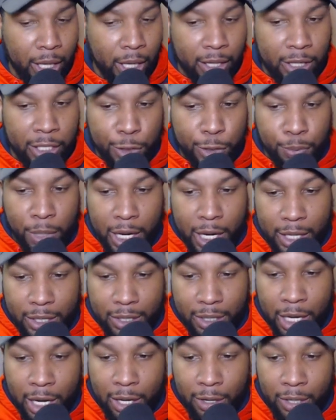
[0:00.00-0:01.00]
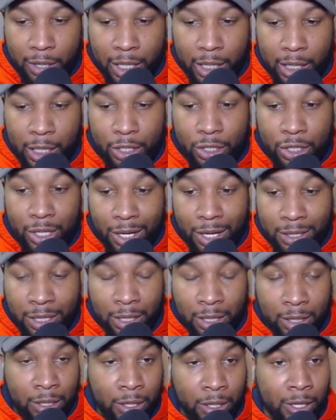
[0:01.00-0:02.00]
this past Saturday.
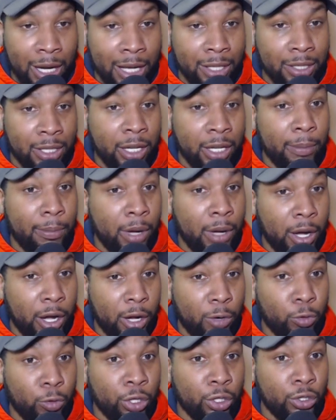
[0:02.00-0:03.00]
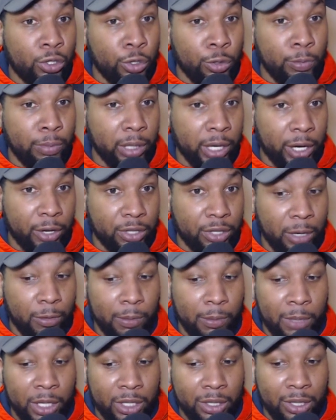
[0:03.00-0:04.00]
Johntay Cook and Isaiah Bond were the two players that
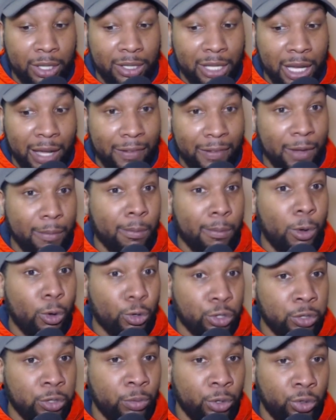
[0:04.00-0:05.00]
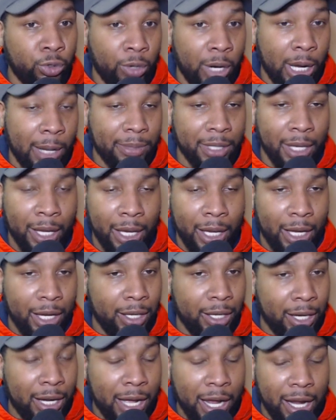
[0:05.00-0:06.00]
were mentioned as having multiple drops and
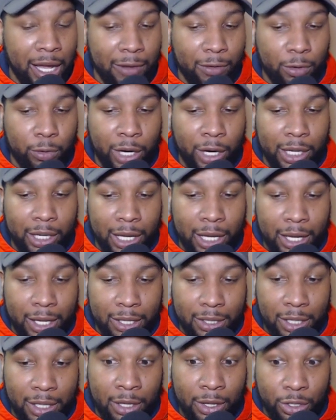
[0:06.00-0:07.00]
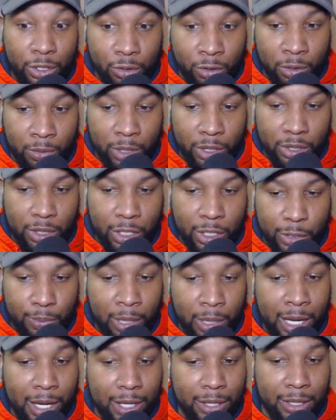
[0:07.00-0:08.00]
did not have great days in the scrimmage this
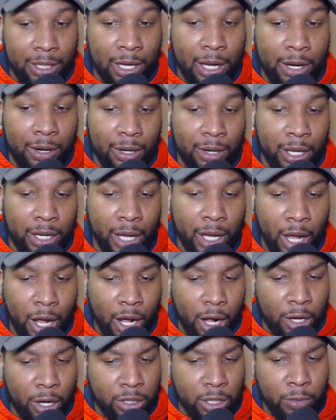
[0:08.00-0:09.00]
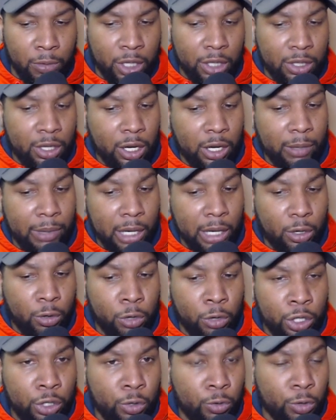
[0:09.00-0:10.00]
past Saturday. Also, I want to talk about
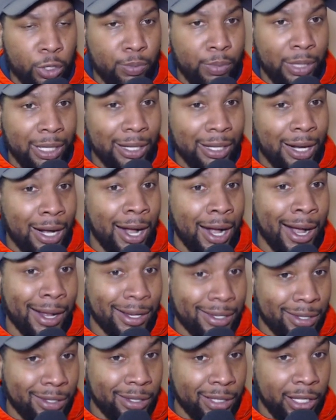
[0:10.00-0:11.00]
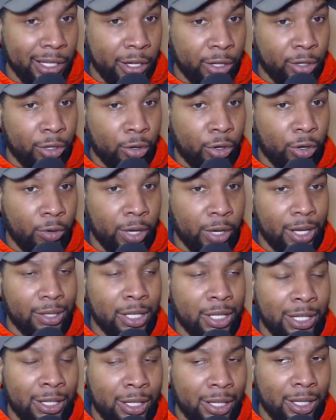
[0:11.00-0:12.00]
Quinn Ewers being constantly under duress.
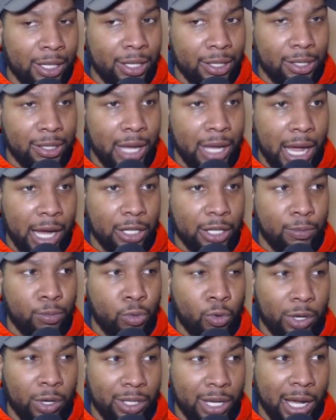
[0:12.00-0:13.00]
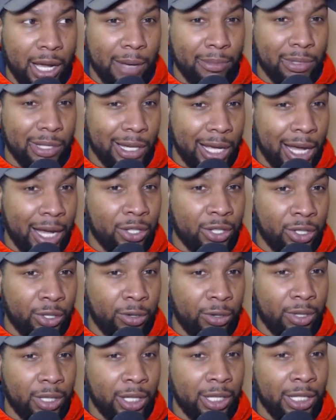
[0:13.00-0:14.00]
He did get sacked more times last
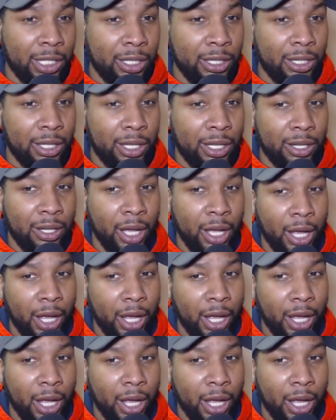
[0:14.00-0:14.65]
year than he did,